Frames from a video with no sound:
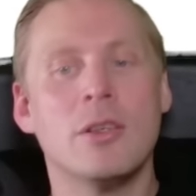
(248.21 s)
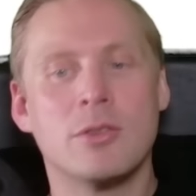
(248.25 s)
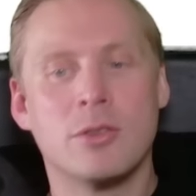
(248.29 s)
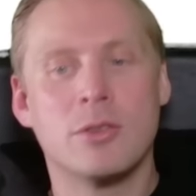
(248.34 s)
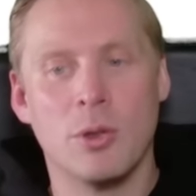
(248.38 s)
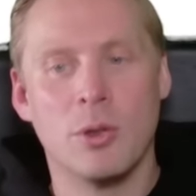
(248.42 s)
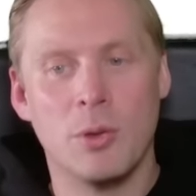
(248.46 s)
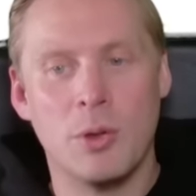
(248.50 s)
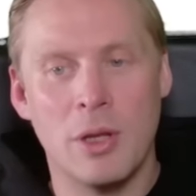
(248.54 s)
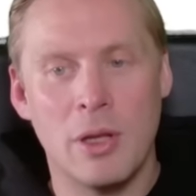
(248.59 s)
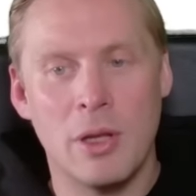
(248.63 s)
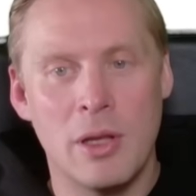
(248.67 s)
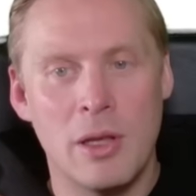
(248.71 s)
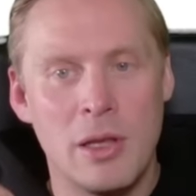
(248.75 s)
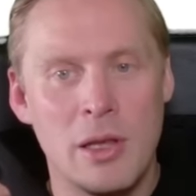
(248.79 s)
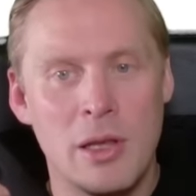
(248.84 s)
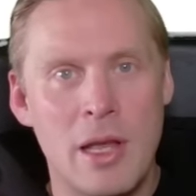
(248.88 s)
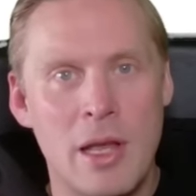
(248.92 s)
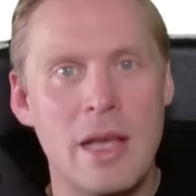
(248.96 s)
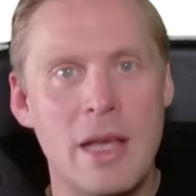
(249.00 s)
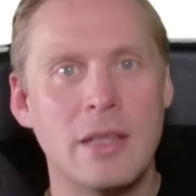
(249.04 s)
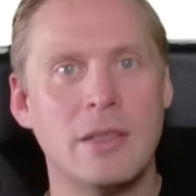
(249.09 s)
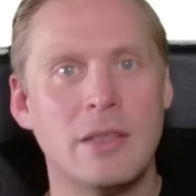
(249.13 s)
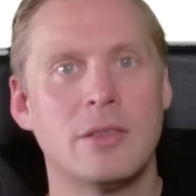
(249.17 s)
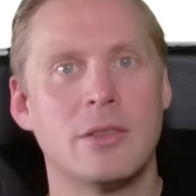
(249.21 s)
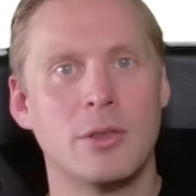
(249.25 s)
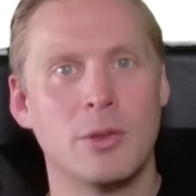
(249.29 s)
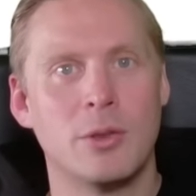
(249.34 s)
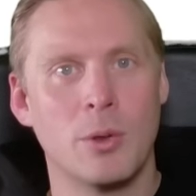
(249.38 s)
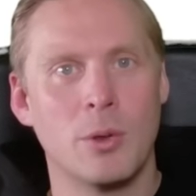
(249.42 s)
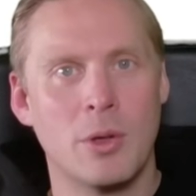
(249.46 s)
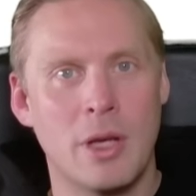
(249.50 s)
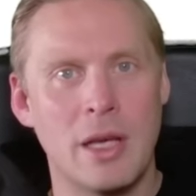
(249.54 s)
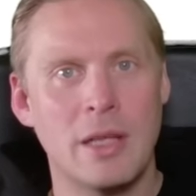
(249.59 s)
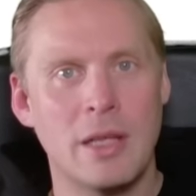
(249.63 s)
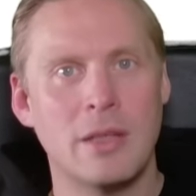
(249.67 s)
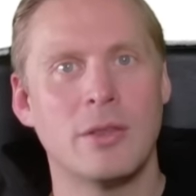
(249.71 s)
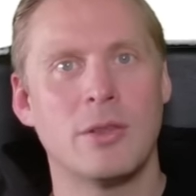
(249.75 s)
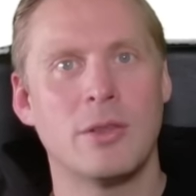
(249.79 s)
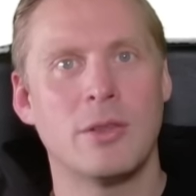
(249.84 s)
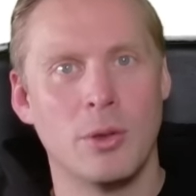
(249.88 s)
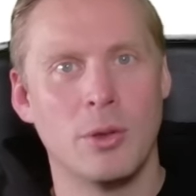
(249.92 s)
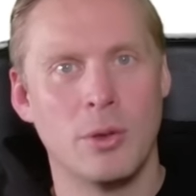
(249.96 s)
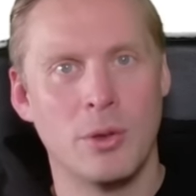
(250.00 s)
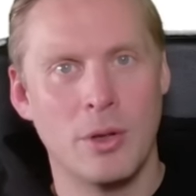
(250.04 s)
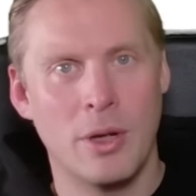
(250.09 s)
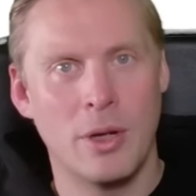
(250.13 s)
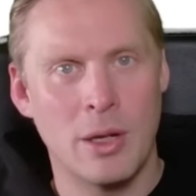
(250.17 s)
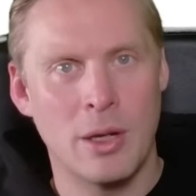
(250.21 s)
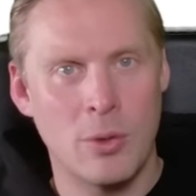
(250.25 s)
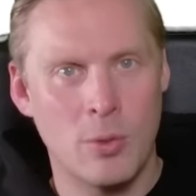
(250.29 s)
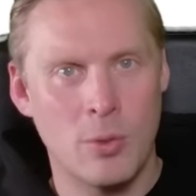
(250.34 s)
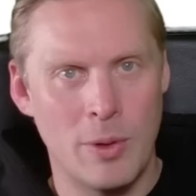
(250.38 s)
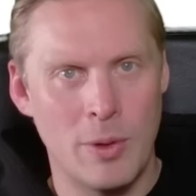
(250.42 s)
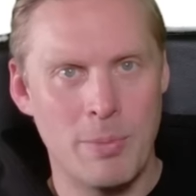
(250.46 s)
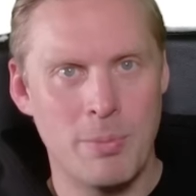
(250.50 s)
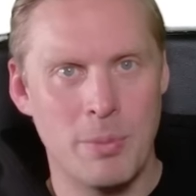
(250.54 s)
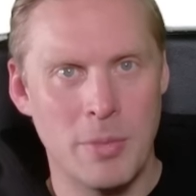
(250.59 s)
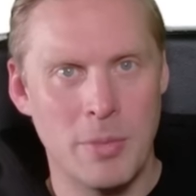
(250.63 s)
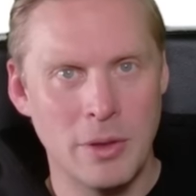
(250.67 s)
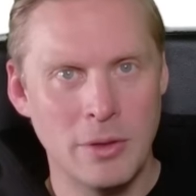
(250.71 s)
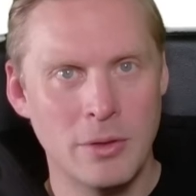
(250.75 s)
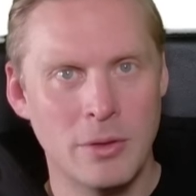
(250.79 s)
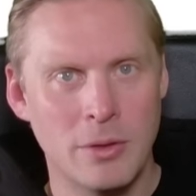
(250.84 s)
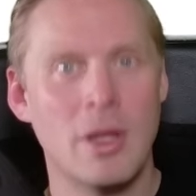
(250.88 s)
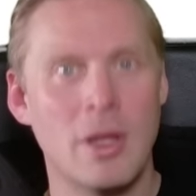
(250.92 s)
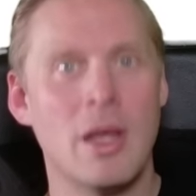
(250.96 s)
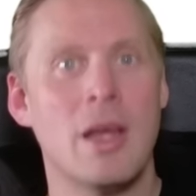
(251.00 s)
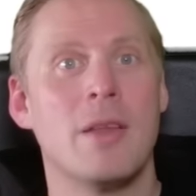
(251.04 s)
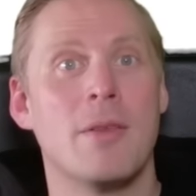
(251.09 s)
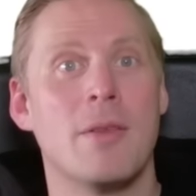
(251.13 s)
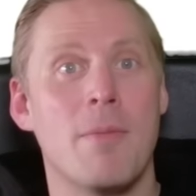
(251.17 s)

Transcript: So the later you get your equipment,